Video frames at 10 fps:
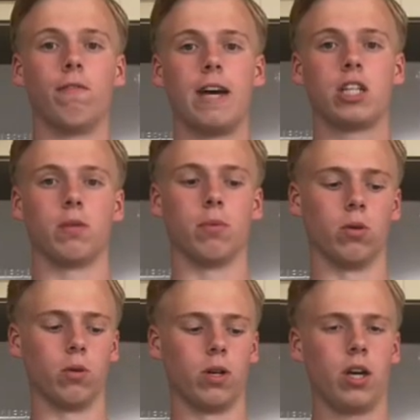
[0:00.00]
or
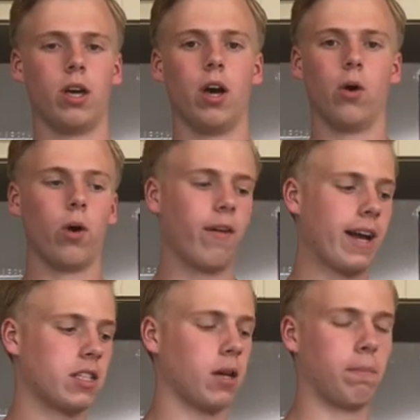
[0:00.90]
vegetable,
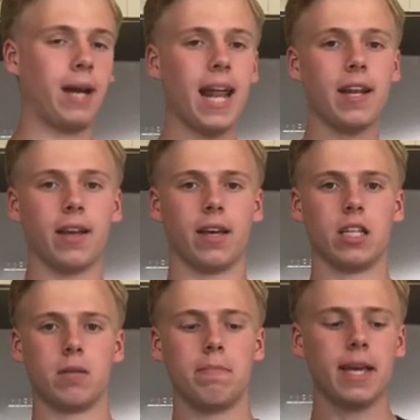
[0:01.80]
whereas a blender
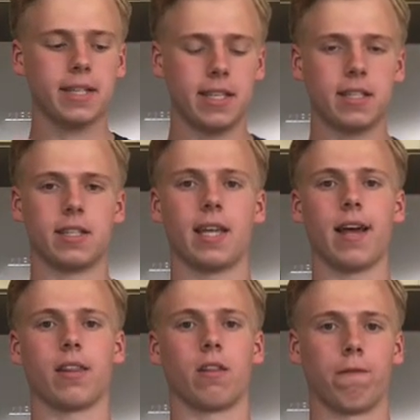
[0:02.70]
is mixing
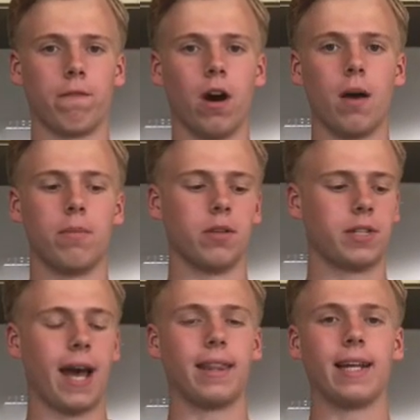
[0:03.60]
together the fibres
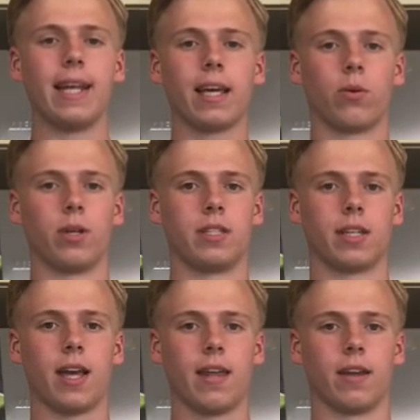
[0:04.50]
and the liquid
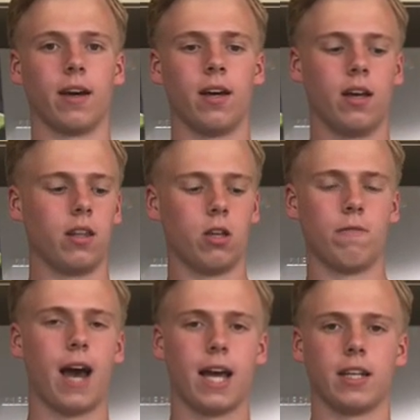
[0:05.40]
together that
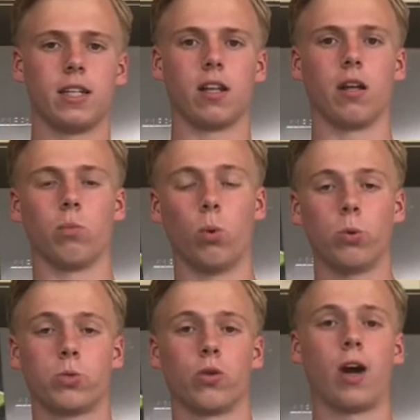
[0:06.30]
you've added, like
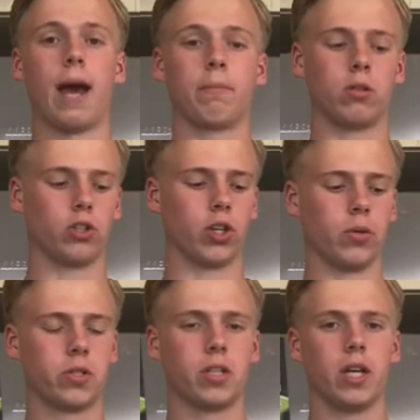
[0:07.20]
water or apple
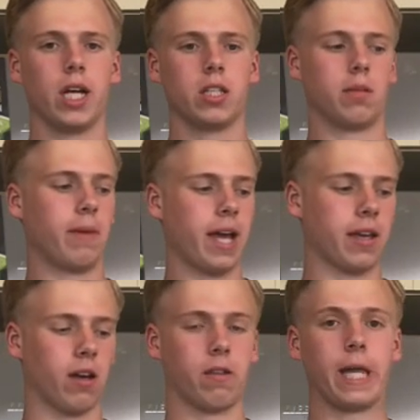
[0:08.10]
juice, to
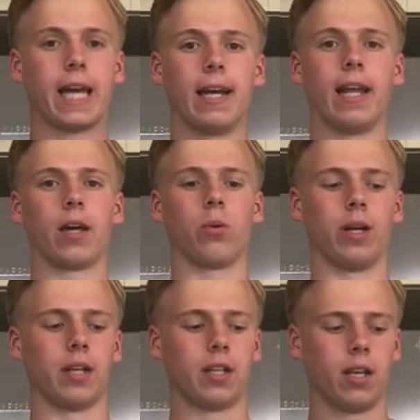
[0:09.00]
make a thicker
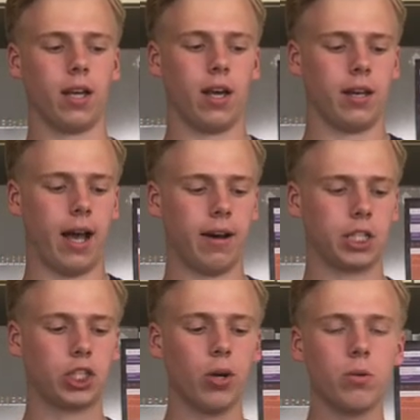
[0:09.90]
liquid. Now, a
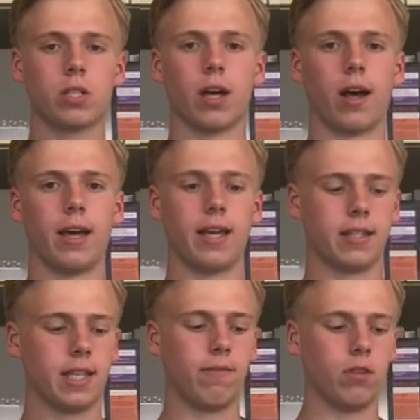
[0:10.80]
juicer is
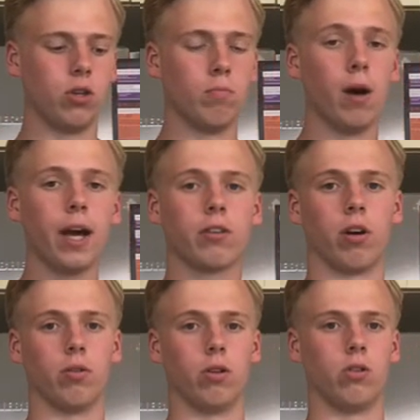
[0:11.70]
giving you
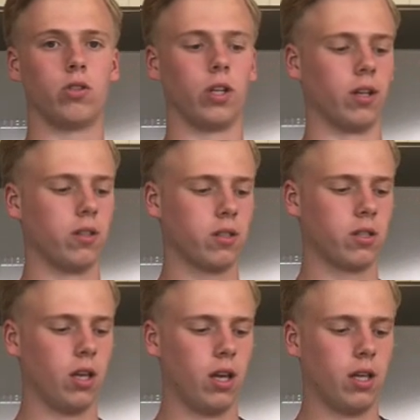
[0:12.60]

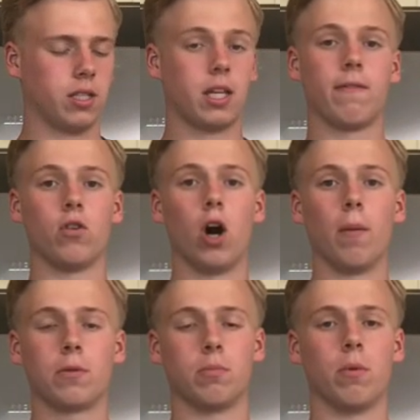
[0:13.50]
micronutrients to give you
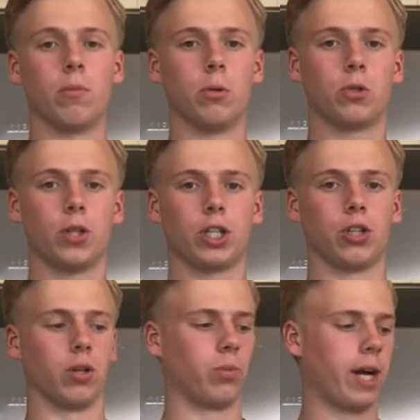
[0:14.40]
optimum
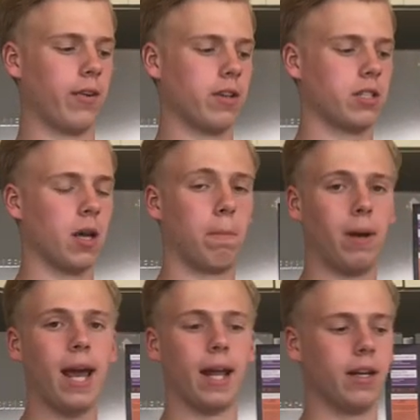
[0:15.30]
nutrition, whereas a
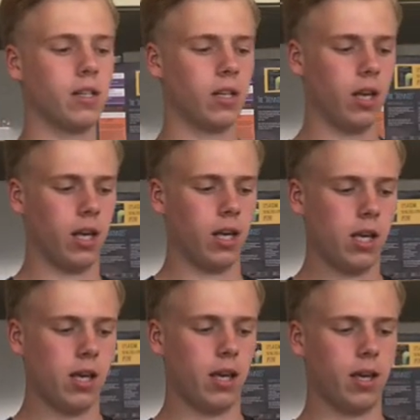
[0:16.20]
blend
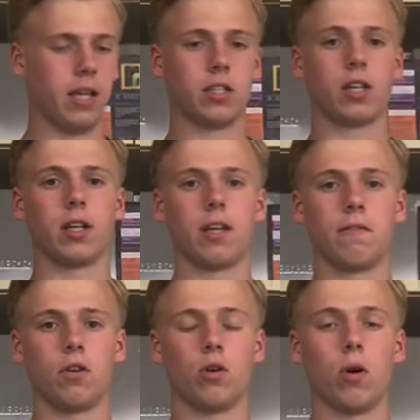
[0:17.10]
is going to
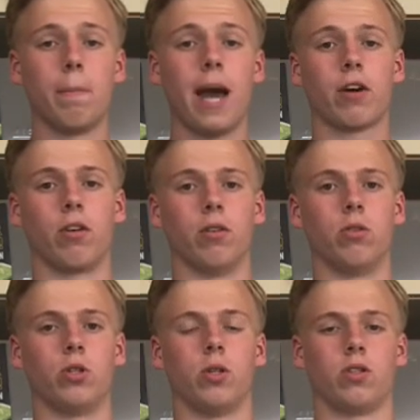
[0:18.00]
give you your
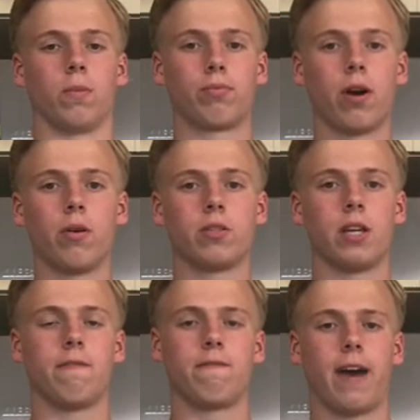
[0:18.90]
macronutrients, your
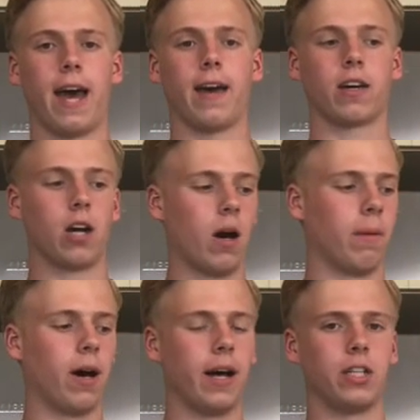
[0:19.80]
protein, fat,
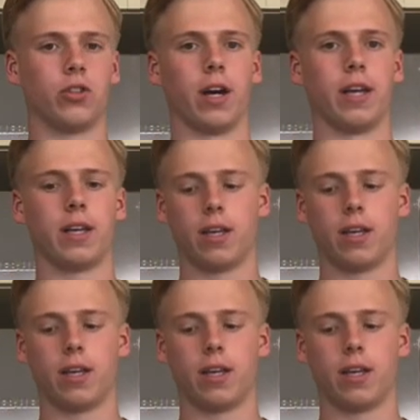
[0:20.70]
carbohydrate.